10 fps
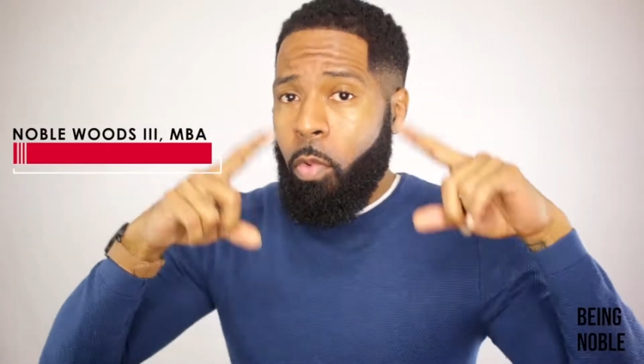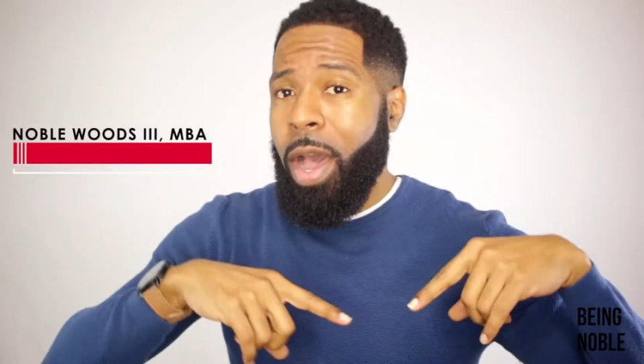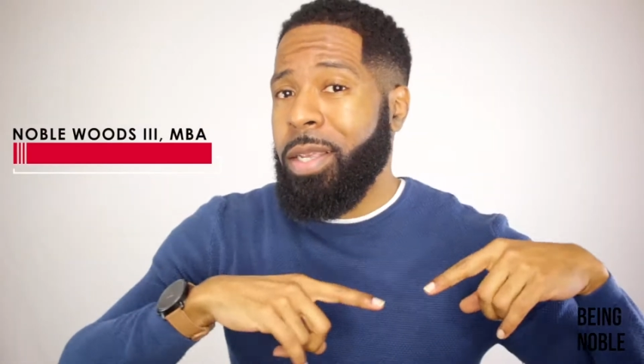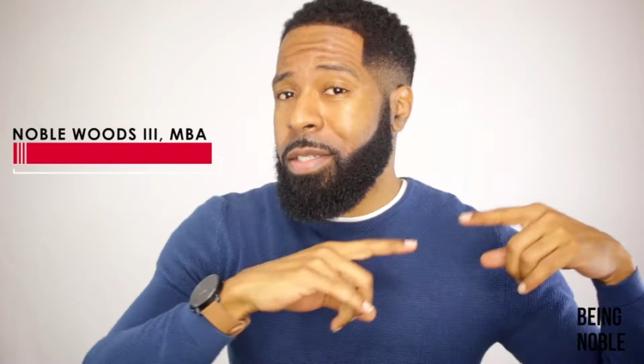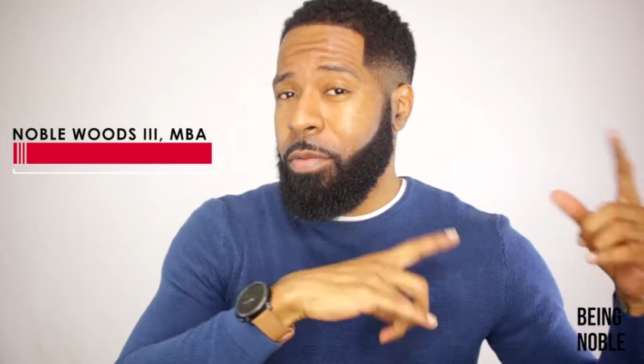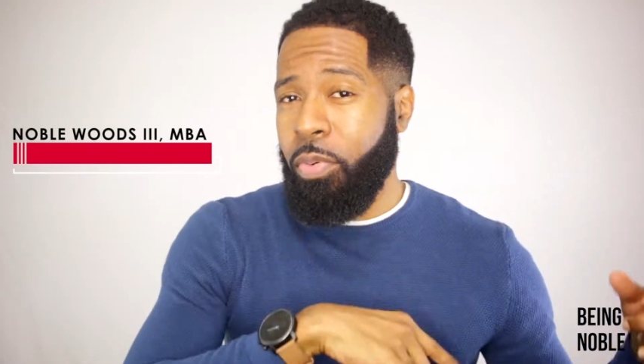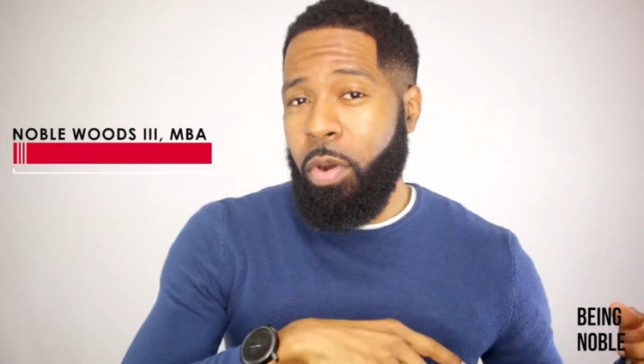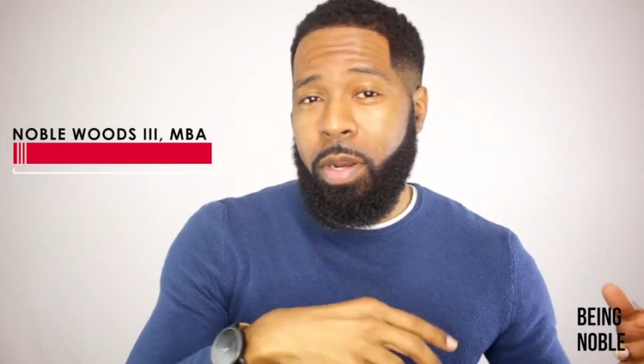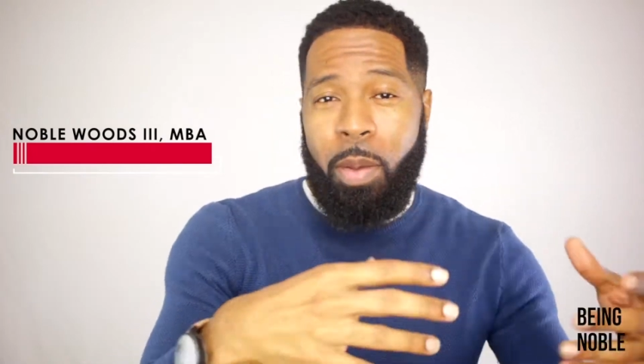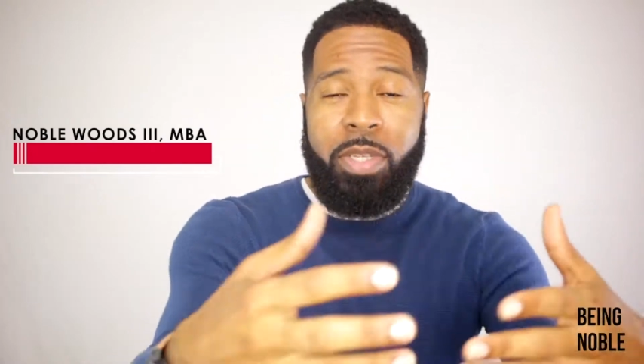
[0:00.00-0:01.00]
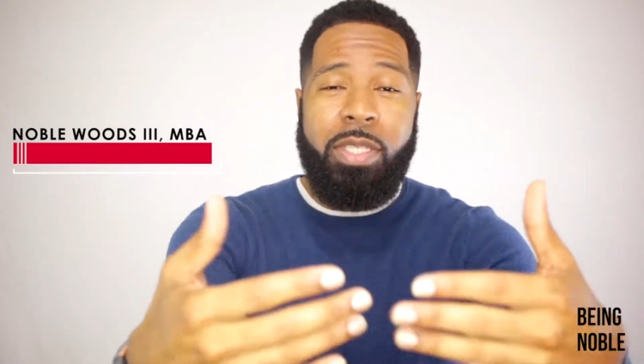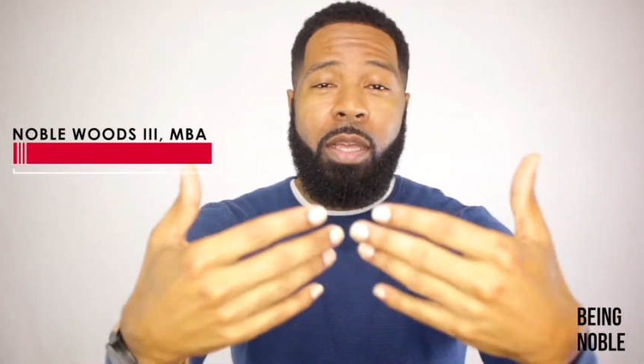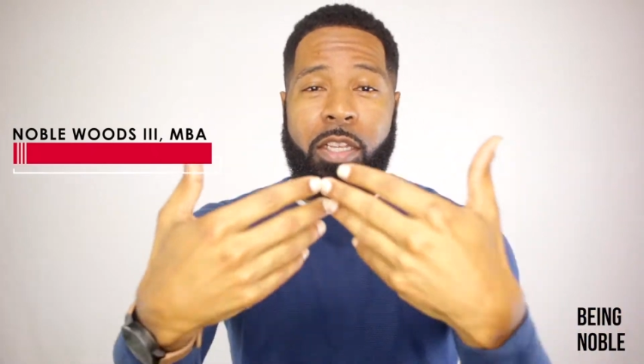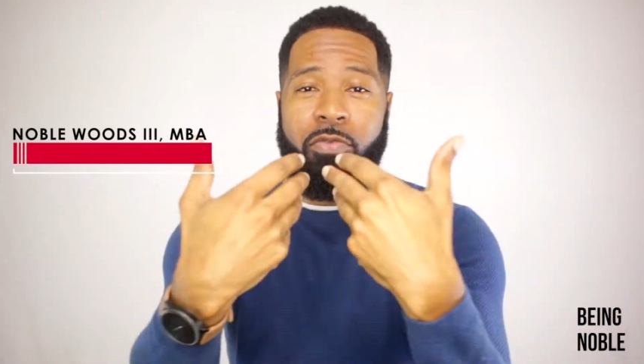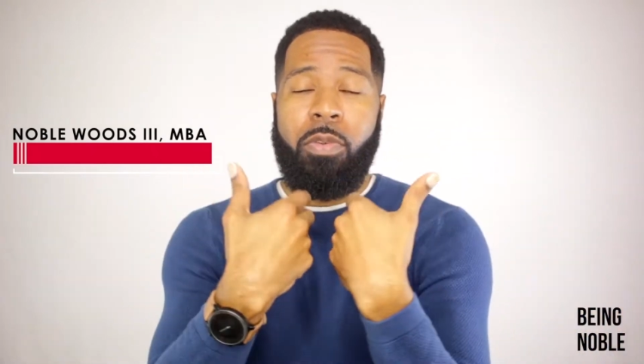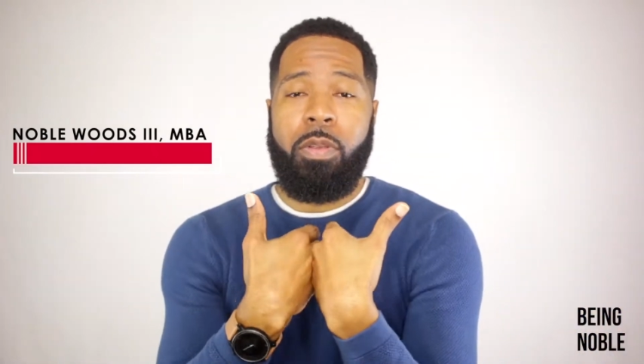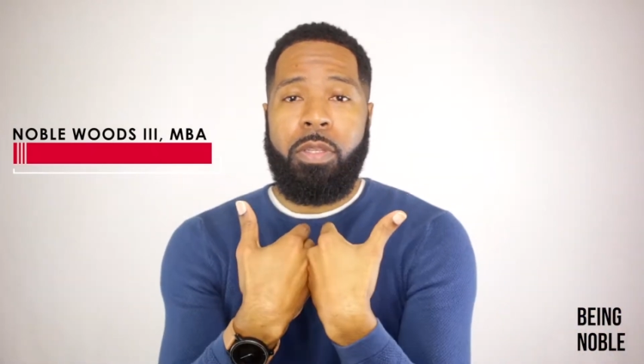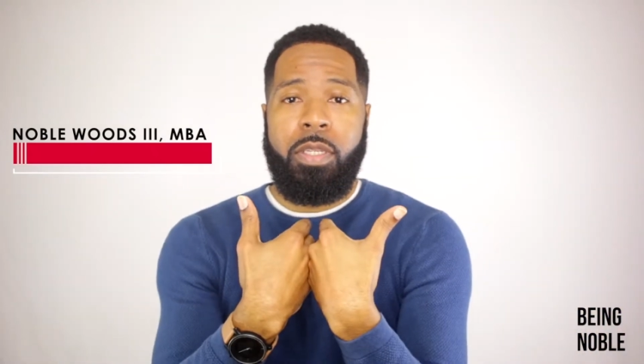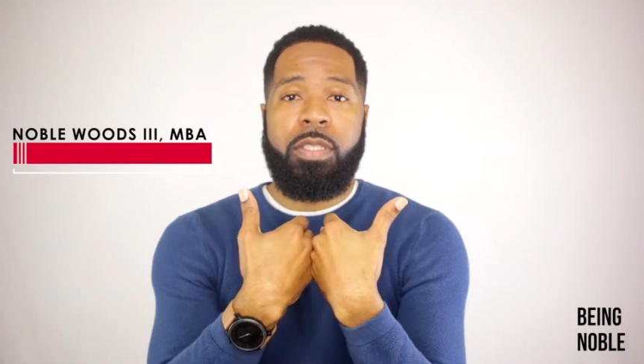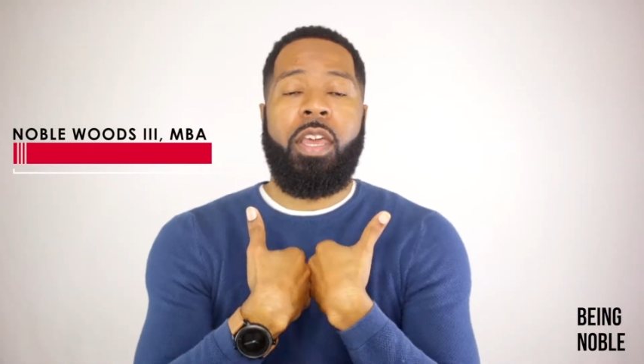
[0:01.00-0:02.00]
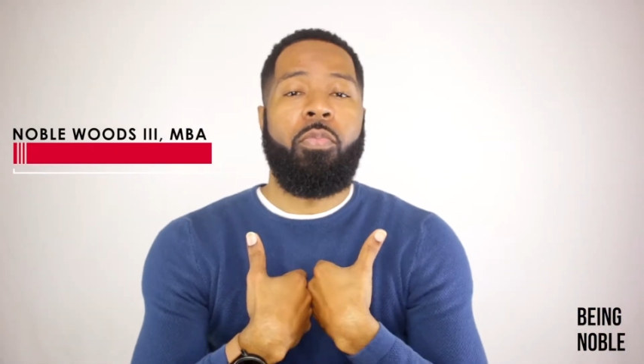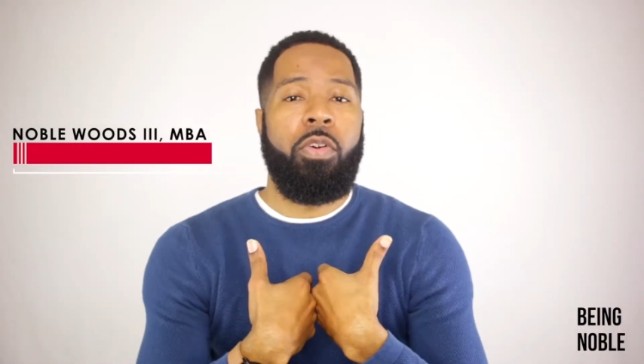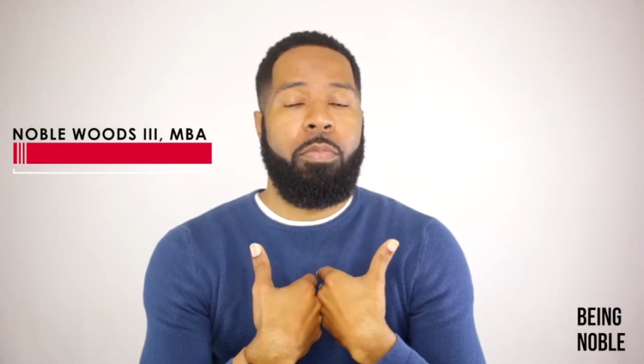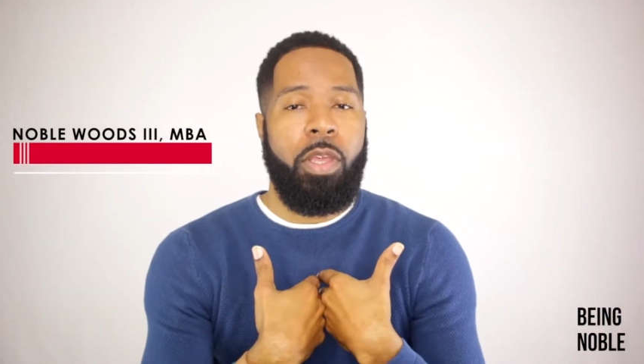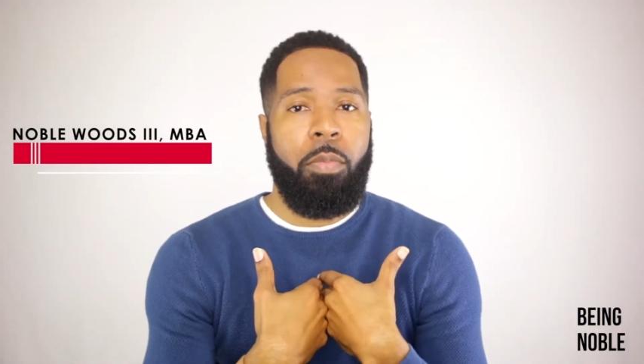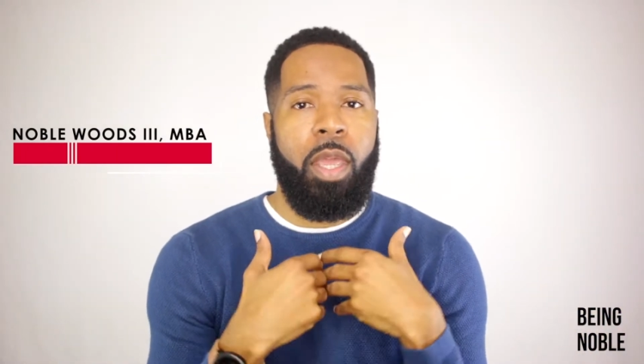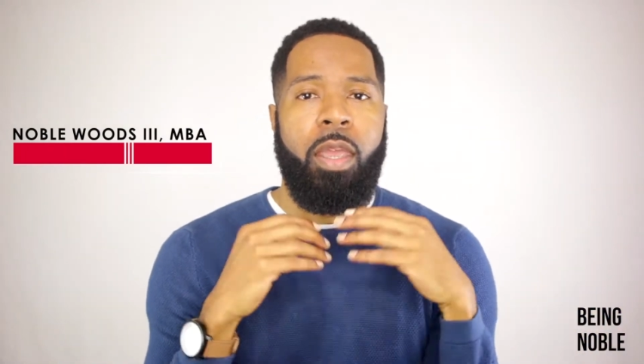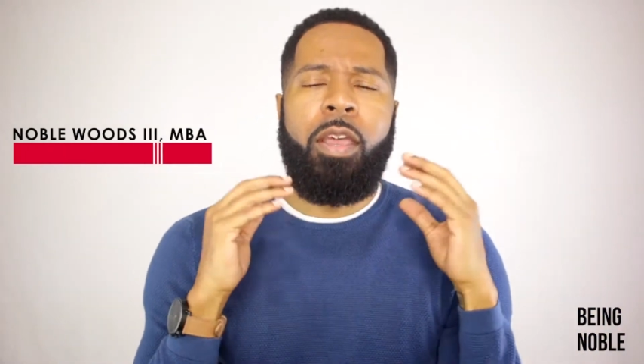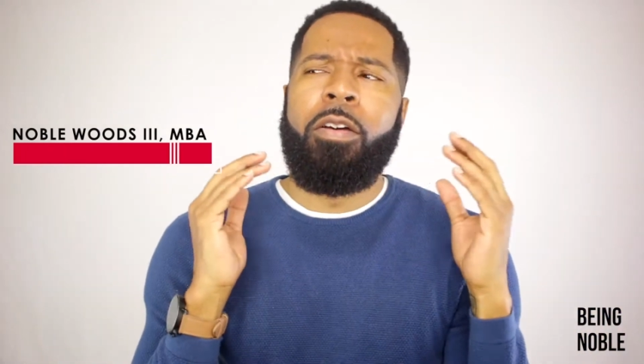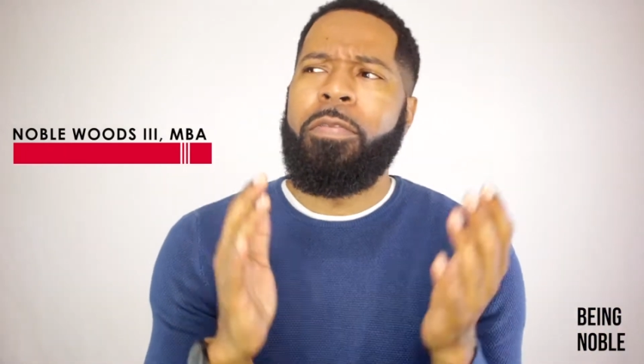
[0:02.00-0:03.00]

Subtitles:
Why is it important? I'm gonna say this from the standpoint of being a man.